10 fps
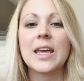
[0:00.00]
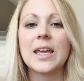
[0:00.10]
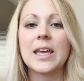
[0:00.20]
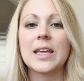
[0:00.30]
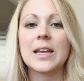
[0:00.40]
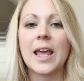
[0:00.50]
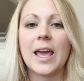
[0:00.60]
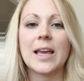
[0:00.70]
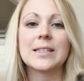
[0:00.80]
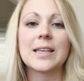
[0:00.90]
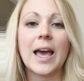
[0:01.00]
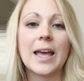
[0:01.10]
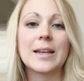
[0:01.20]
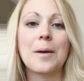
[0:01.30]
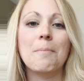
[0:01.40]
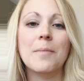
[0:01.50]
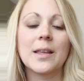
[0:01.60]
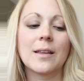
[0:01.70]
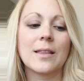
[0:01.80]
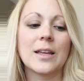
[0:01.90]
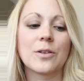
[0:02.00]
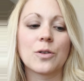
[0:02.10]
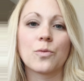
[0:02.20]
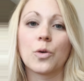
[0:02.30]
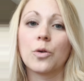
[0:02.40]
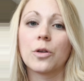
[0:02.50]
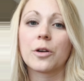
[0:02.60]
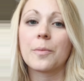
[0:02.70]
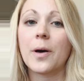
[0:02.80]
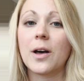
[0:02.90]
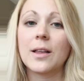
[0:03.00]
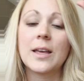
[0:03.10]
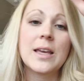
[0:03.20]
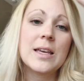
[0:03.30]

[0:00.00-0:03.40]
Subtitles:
in a 10 milliliter roller ball.